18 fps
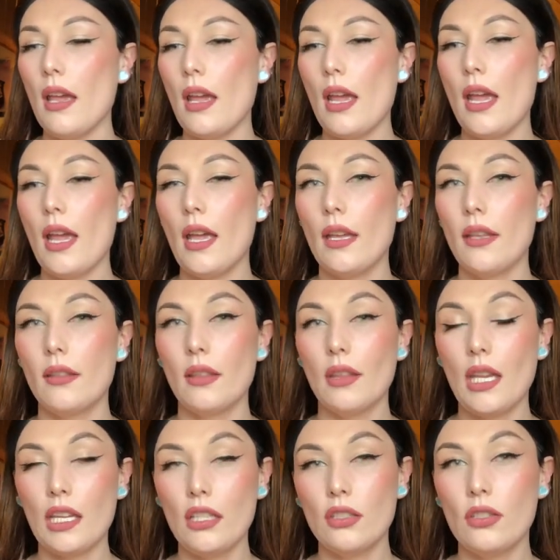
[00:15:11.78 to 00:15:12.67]
and
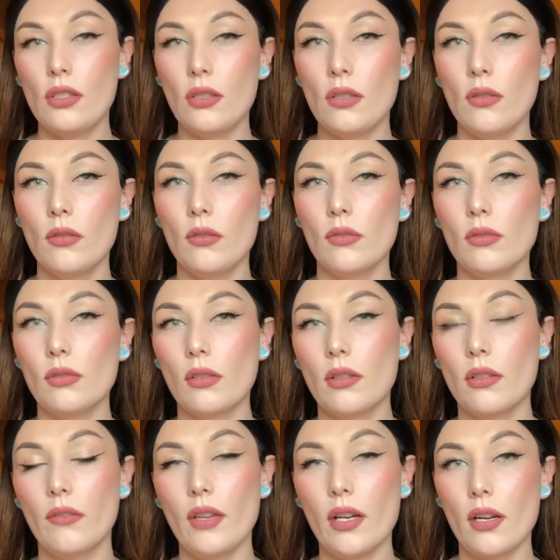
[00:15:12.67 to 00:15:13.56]
they do sort
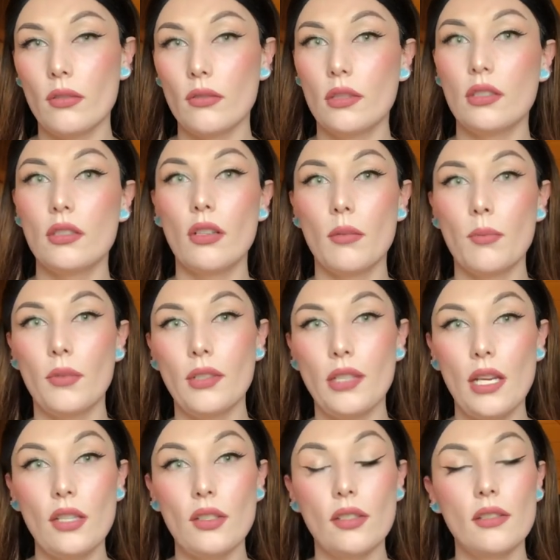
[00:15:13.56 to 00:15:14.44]
of their own
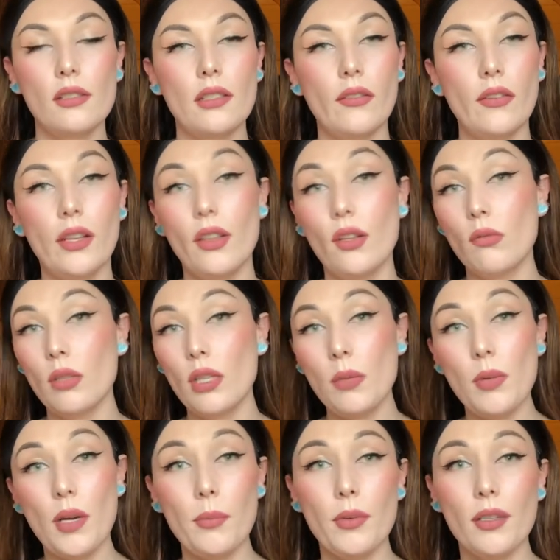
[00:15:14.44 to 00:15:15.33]
interpretations of other really
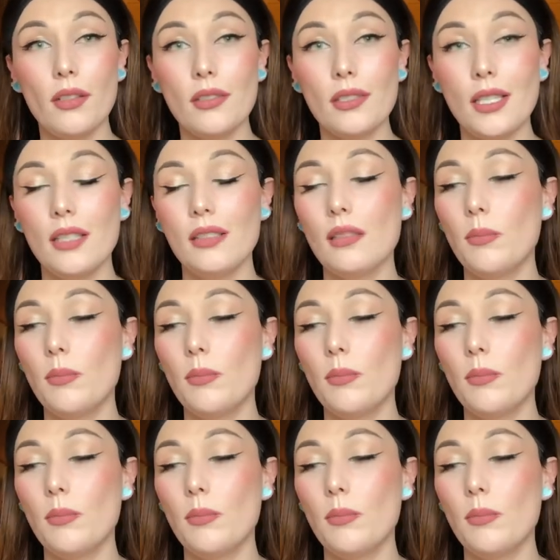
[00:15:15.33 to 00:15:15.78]
popular scents,